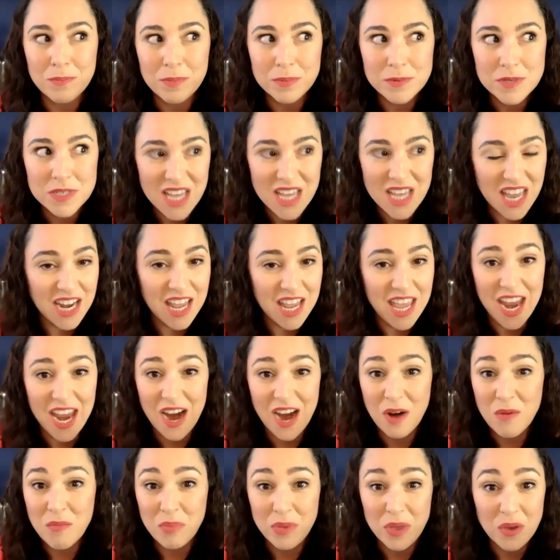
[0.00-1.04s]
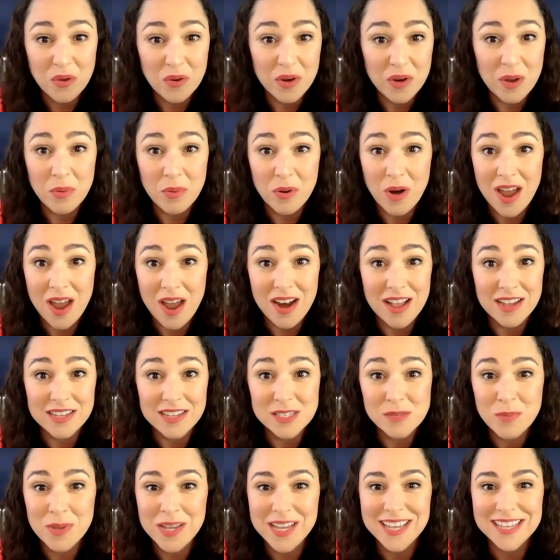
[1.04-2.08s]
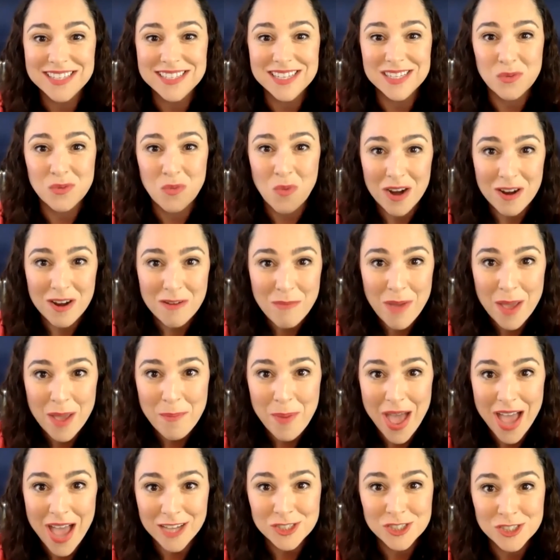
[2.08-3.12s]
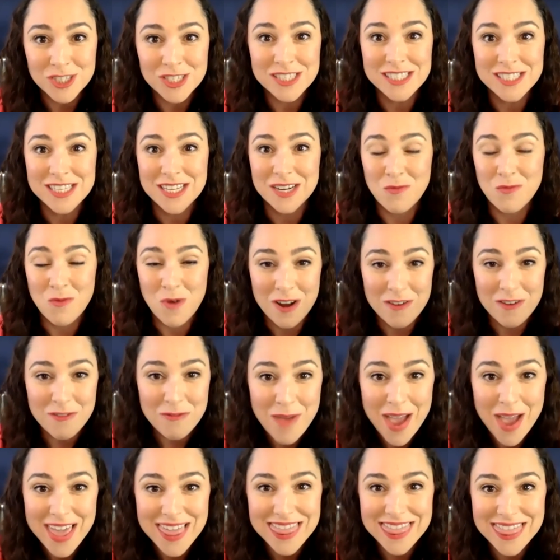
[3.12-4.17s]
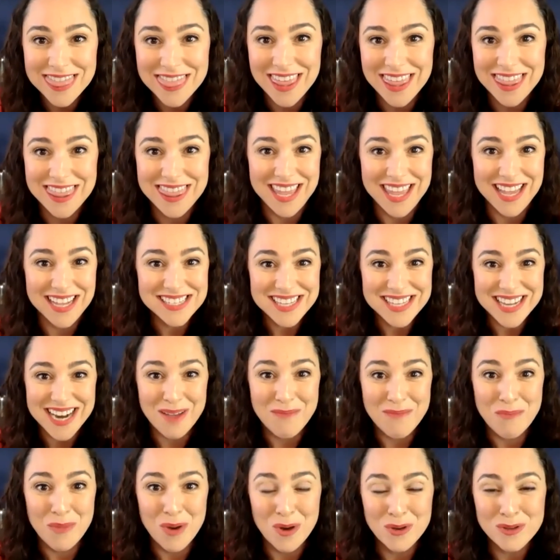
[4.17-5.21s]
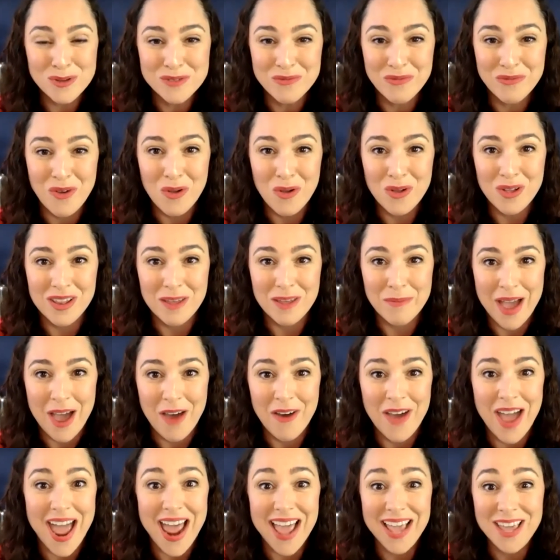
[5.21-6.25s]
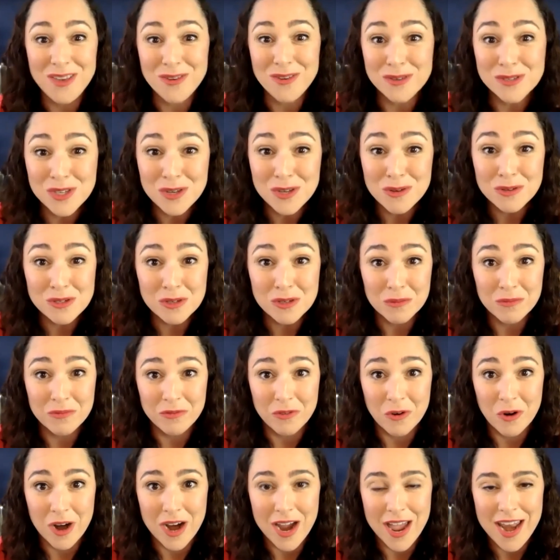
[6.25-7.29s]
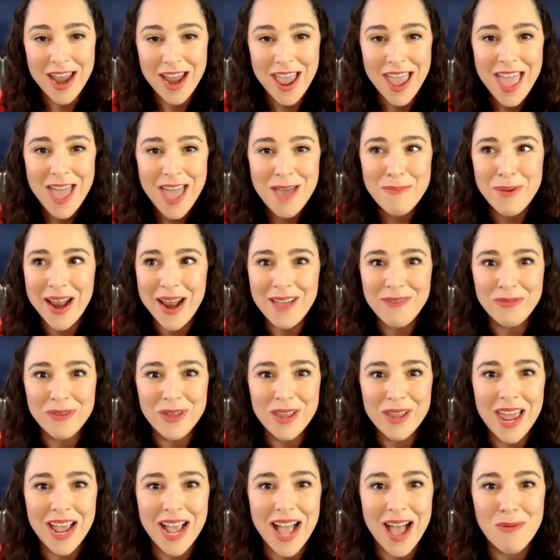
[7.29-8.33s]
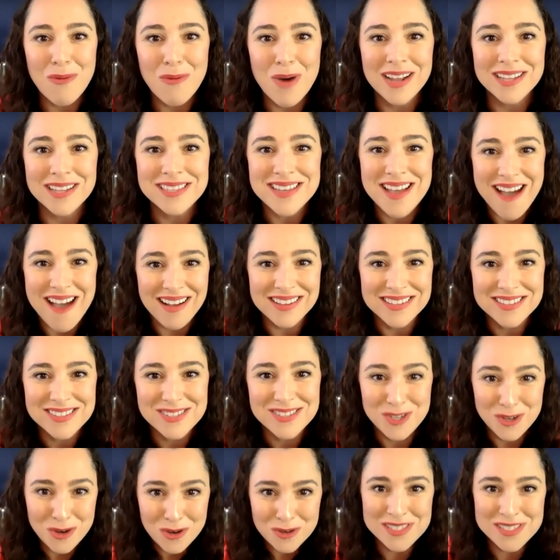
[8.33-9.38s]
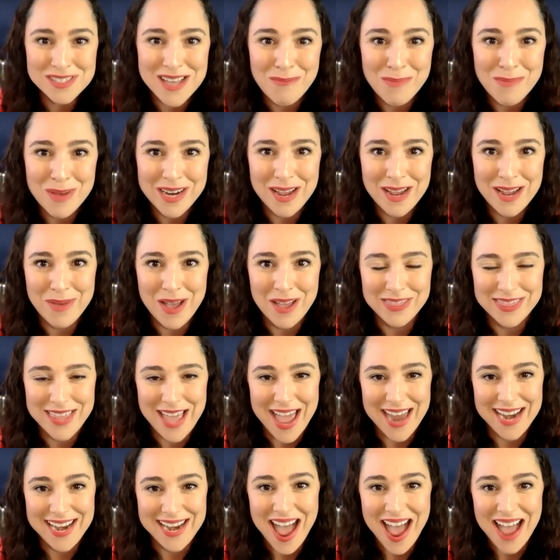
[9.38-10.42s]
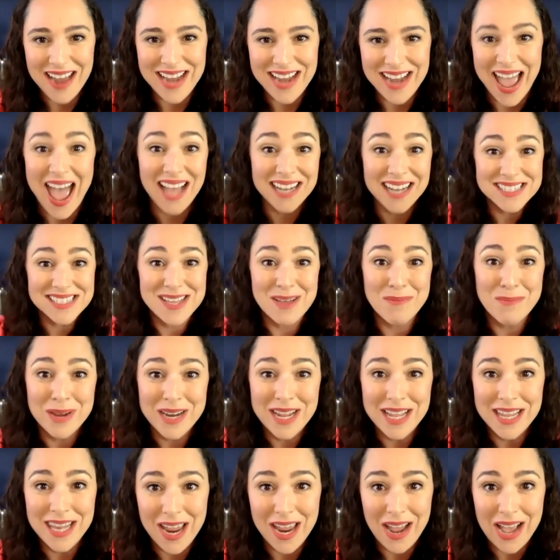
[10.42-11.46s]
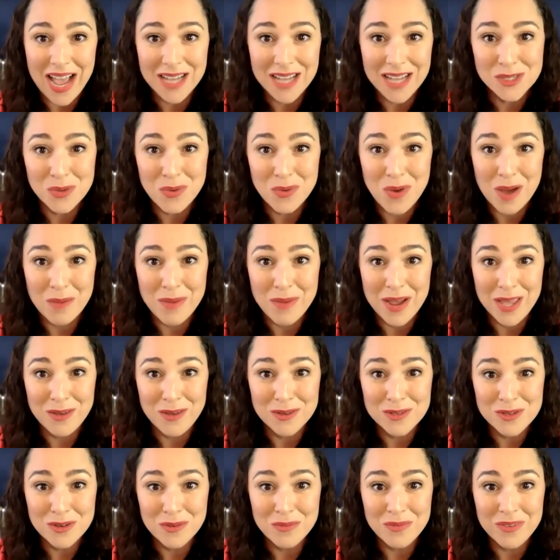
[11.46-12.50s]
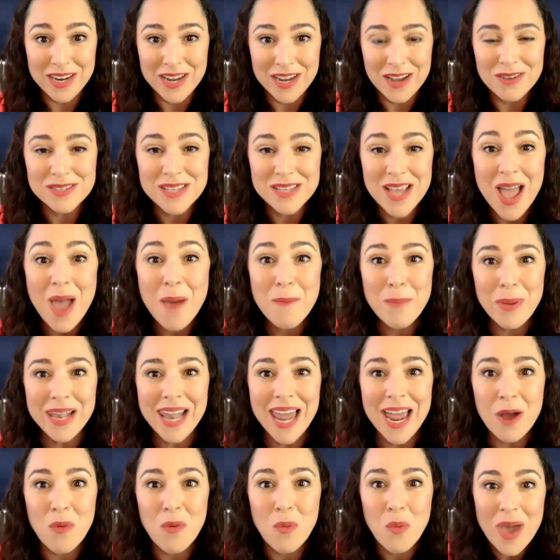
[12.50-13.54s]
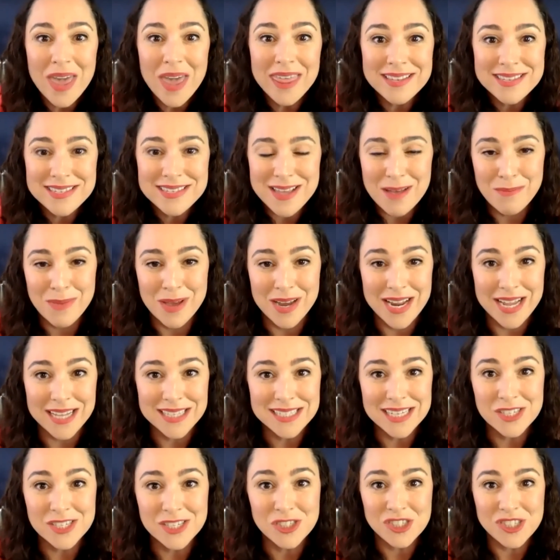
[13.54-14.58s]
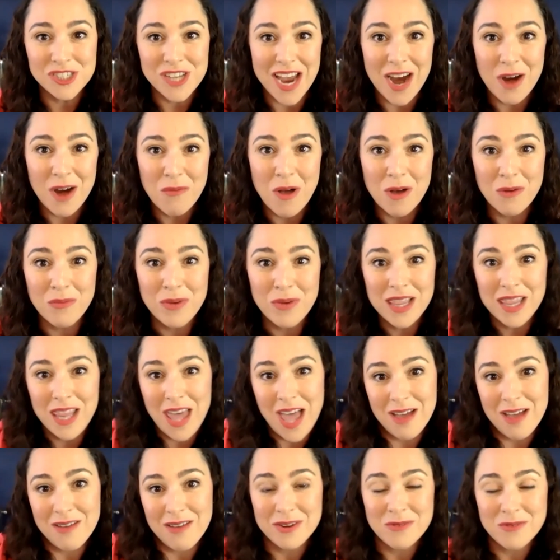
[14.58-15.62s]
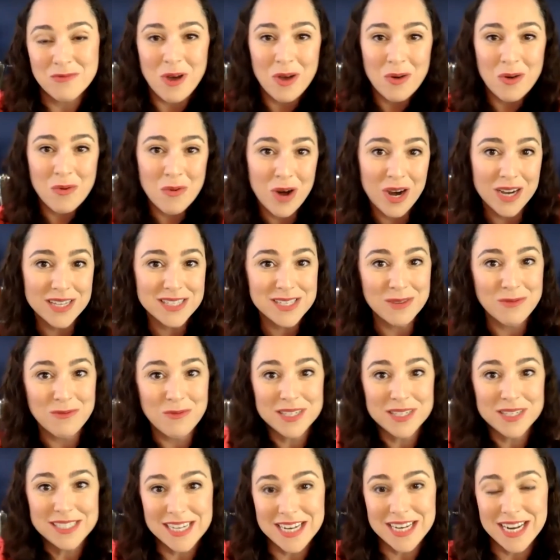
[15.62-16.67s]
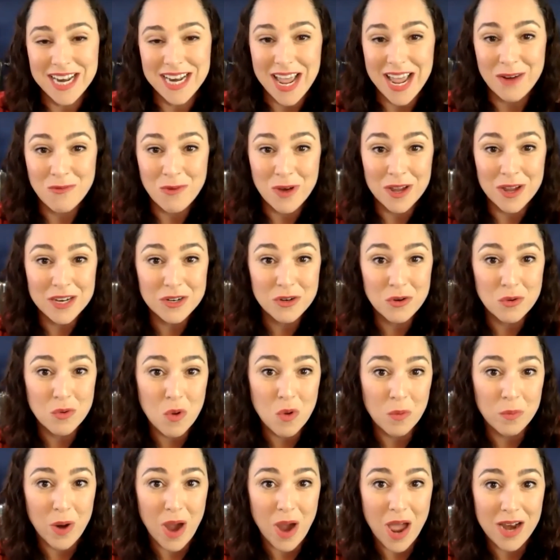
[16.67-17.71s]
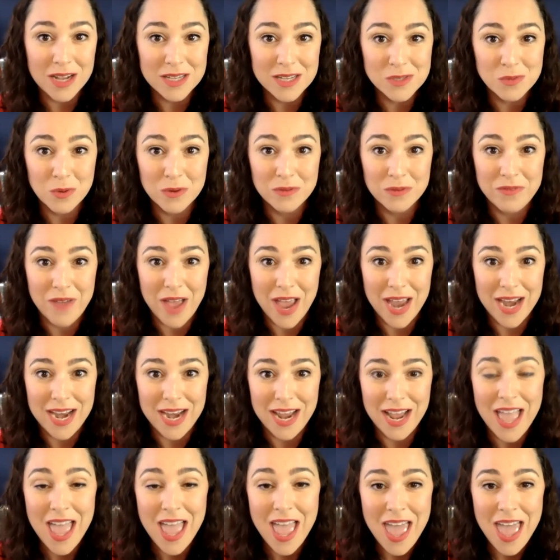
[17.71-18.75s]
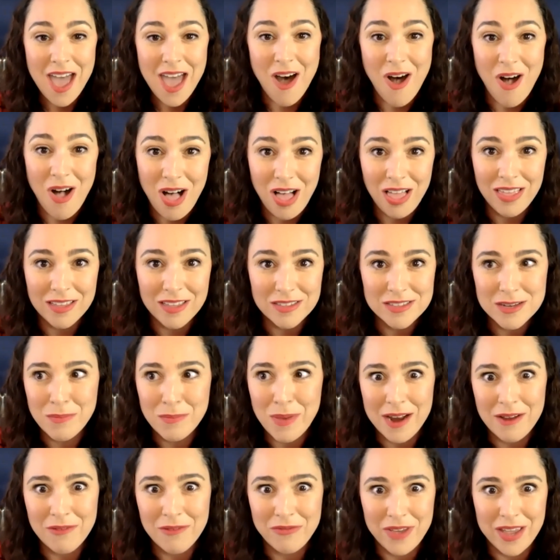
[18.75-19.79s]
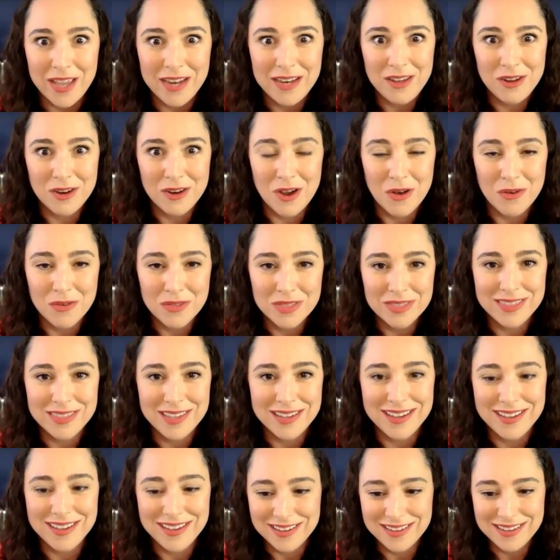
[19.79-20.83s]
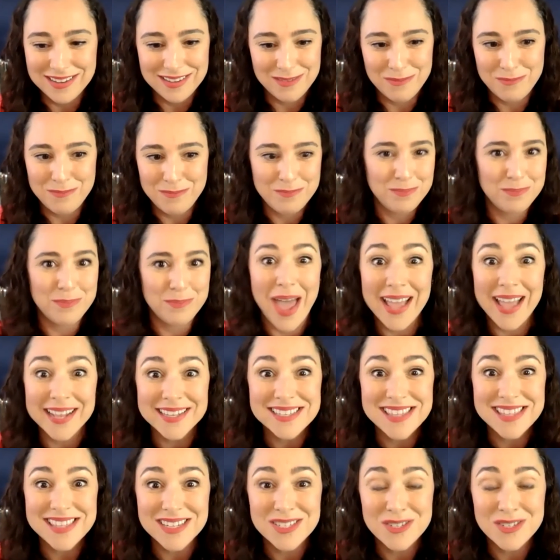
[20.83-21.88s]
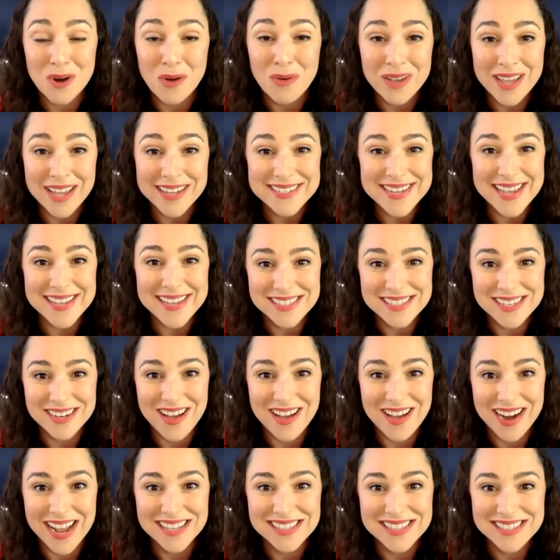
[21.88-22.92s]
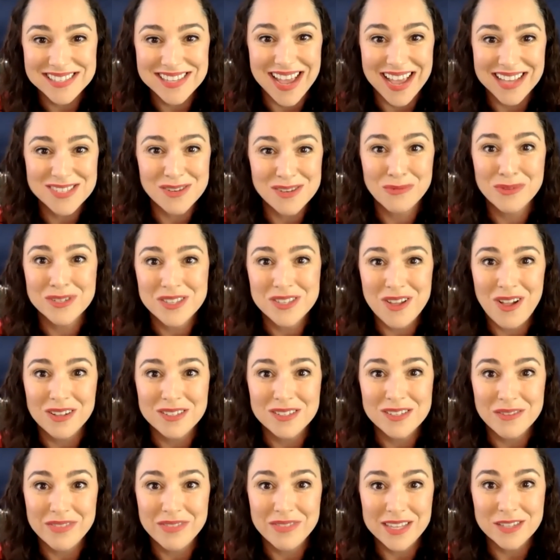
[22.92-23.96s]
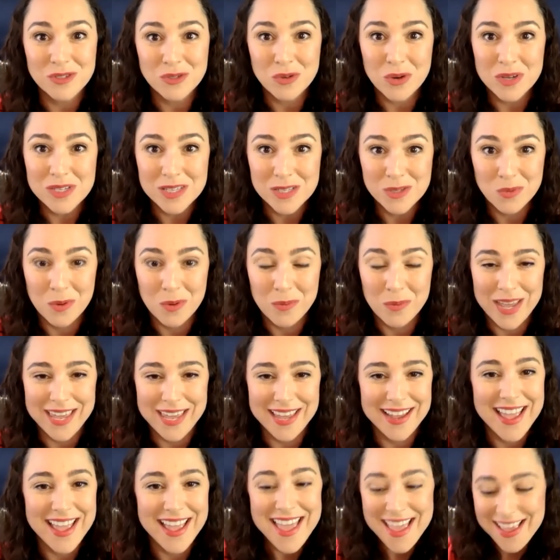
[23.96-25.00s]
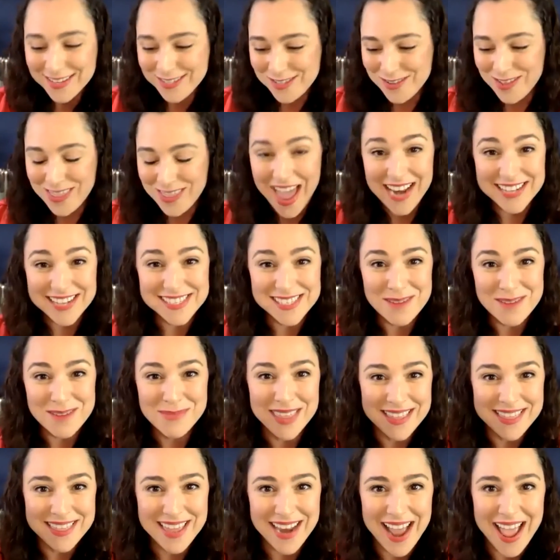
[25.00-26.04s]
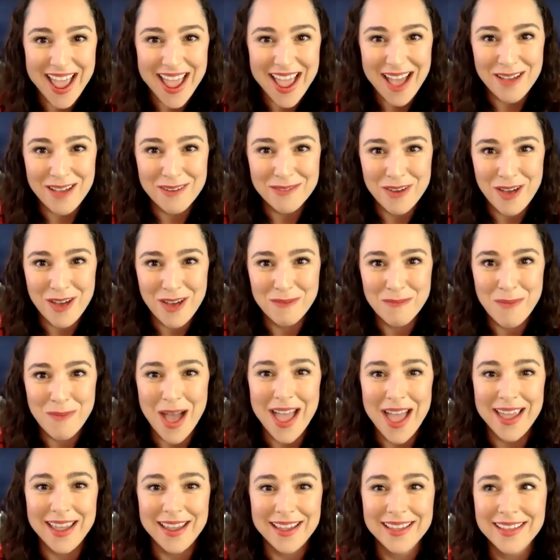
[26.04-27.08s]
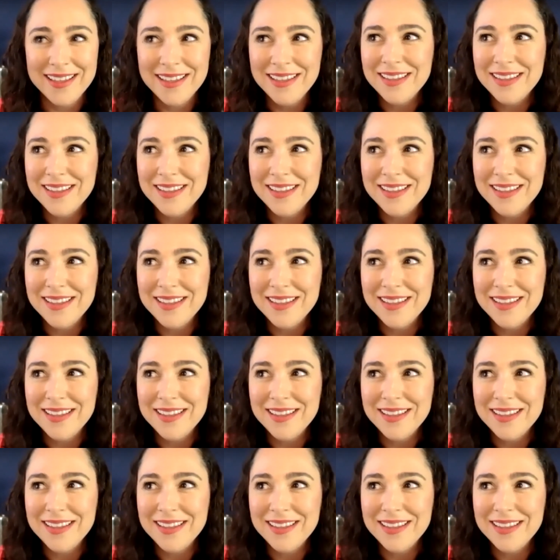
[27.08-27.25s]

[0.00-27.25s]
skincare beauty products, because it's one of my passions and one of the things that I'm most vocal about. I use YouTube for it, but I feel like I want to talk to somebody about that, not at somebody like I do on my YouTube videos, but like with somebody to share what we love and what worked and what didn't and what cool products we're finding, all to benefit, the pets that don't get tested on as a result of these choices we're making. So that is something that I have on my